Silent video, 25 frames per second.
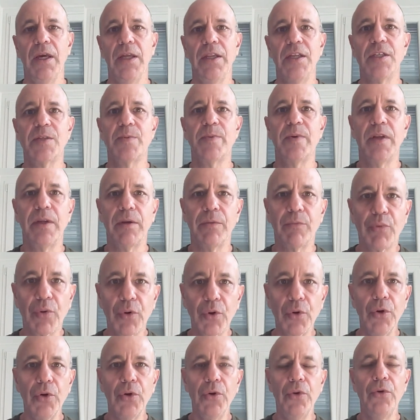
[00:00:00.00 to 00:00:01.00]
and it's been
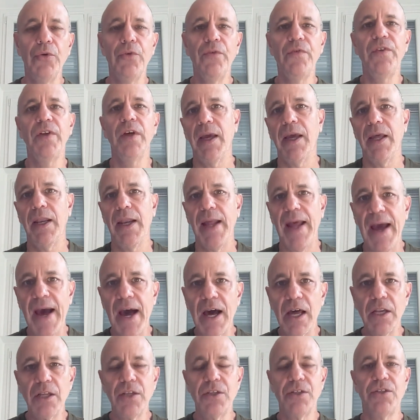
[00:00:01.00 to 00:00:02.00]
improved and
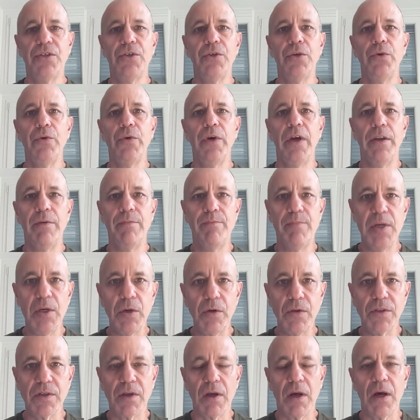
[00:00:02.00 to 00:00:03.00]
added to and
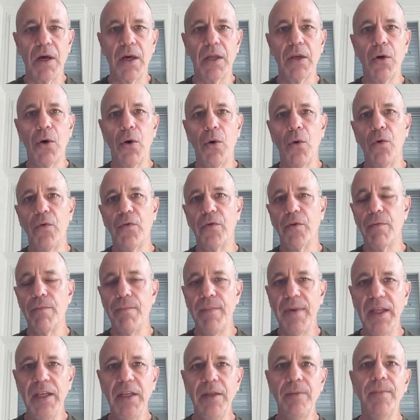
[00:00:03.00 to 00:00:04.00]
built on over
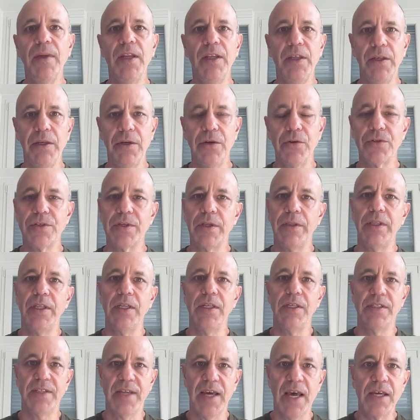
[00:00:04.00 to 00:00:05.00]
many, many years, and
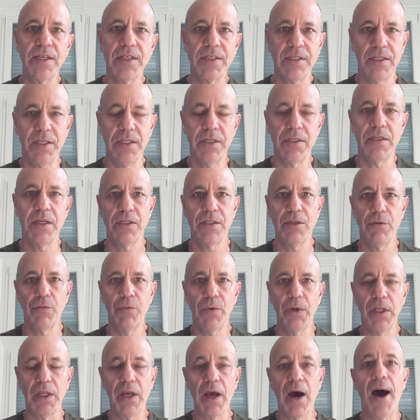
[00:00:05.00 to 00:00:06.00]
then tested to
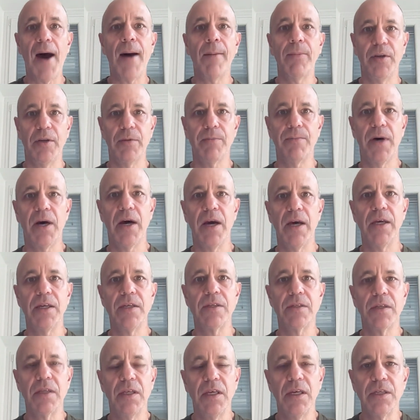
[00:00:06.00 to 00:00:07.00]
really
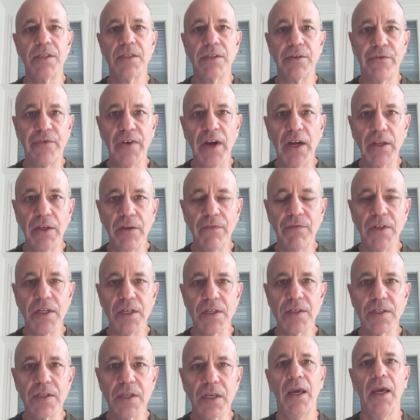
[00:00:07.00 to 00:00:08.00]
optimize its
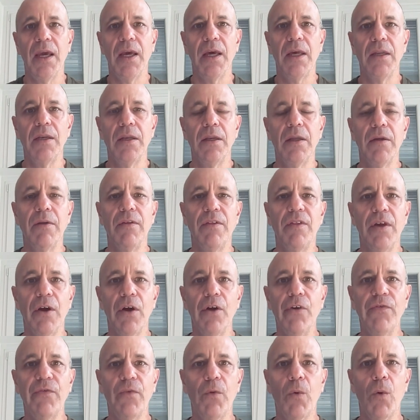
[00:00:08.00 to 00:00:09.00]
effectiveness. And
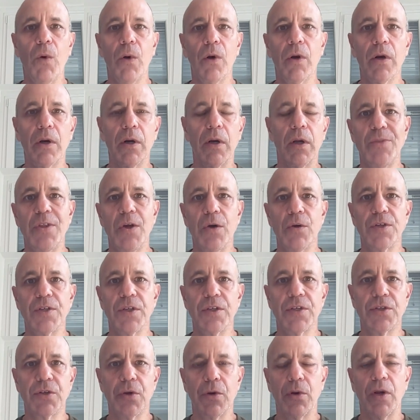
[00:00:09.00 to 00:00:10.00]
therefore, there's a
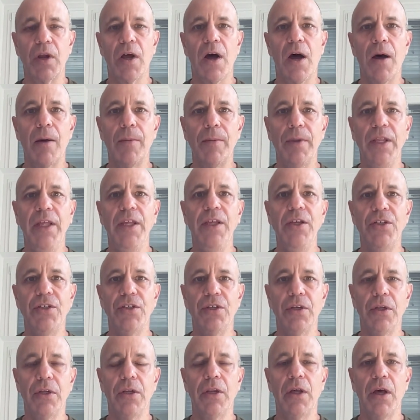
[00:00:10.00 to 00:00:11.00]
certain
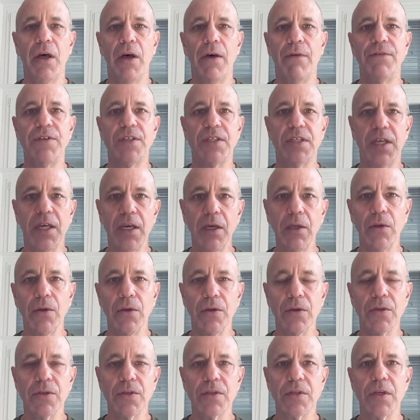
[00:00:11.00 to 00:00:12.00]
combination of
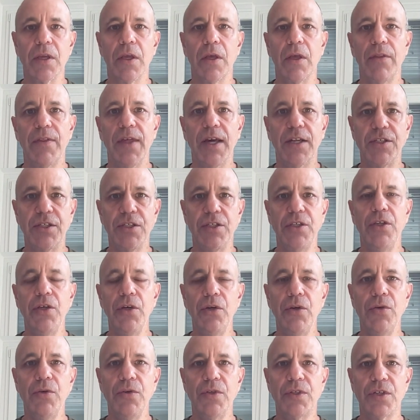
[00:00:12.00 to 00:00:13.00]
skills that's
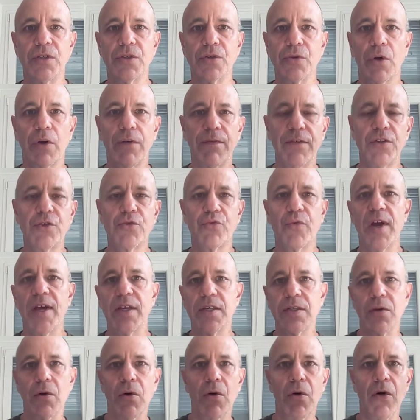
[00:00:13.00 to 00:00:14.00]
used to sort of
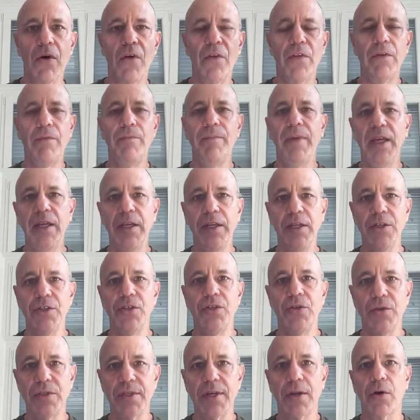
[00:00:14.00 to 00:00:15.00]
address all the main
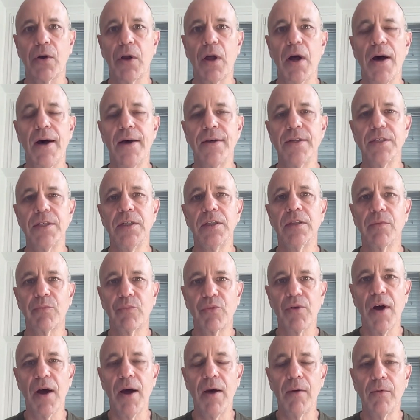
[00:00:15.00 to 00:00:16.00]
issues that are causing the
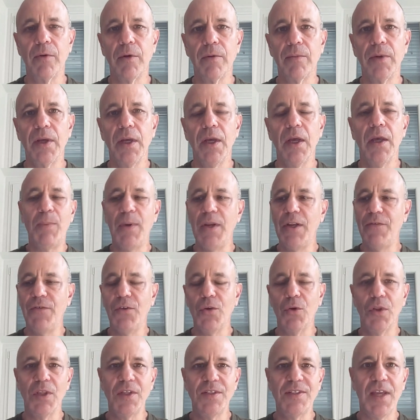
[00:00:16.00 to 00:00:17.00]
problem. But if
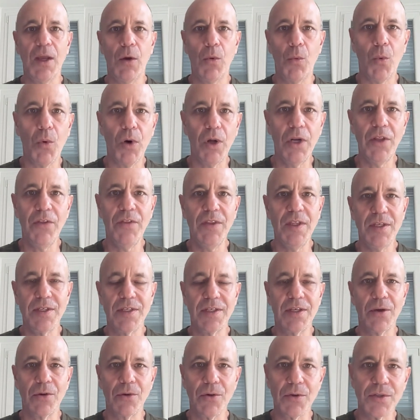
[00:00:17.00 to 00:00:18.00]
you only take one of these
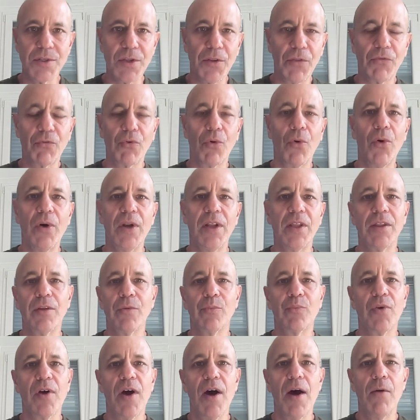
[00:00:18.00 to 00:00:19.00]
skills and throw it at the
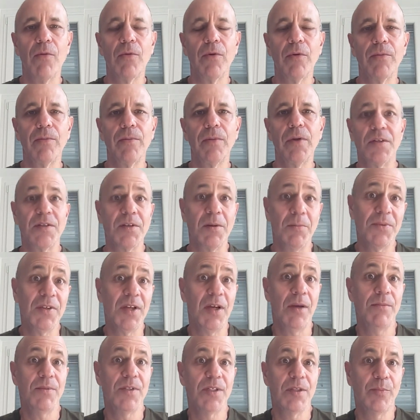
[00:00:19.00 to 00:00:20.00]
problem,
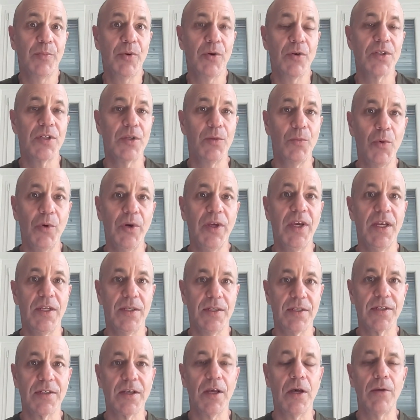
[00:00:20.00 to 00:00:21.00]
sometimes the person will get
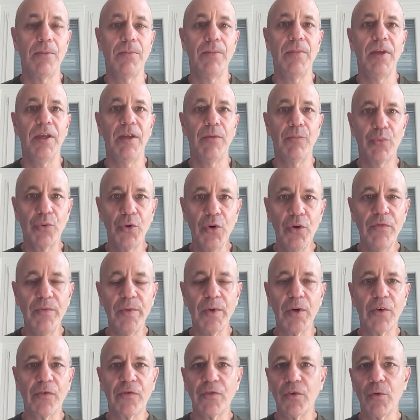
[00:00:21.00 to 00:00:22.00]
some
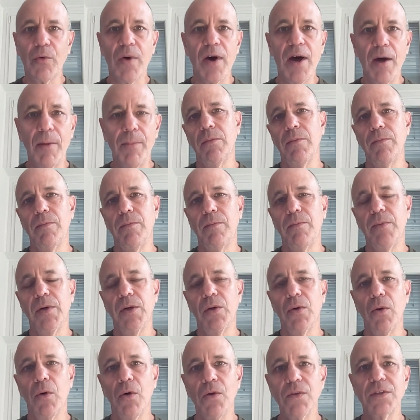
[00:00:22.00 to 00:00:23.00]
improvement over a while,
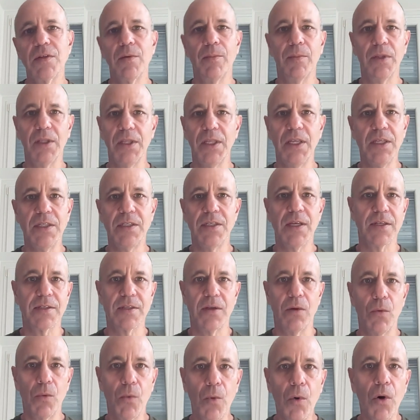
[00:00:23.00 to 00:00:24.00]
but ultimately it
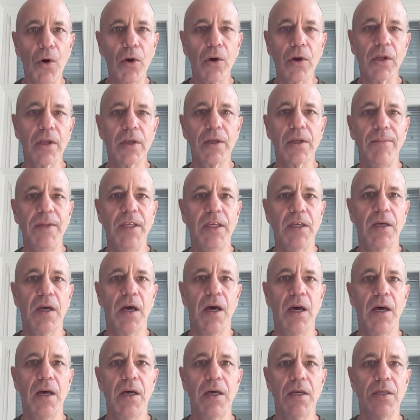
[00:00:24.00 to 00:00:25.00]
doesn't work
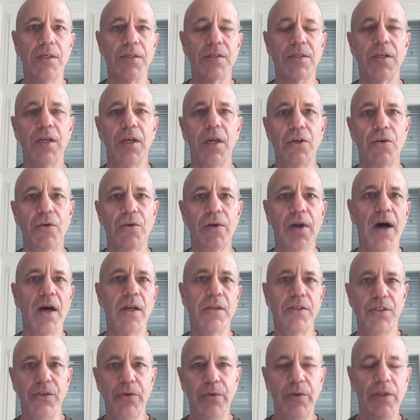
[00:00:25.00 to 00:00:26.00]
because you're
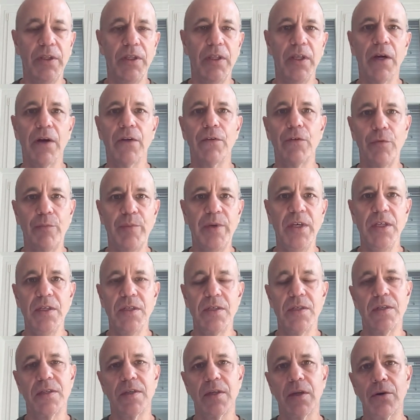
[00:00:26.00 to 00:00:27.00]
not doing the other
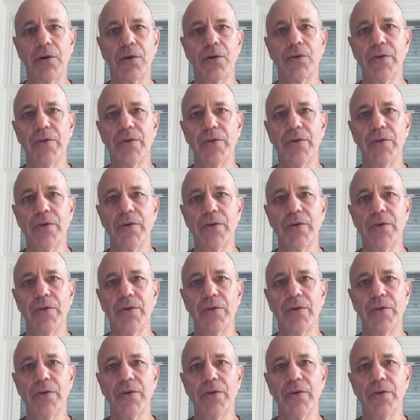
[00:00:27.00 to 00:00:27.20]
pieces that are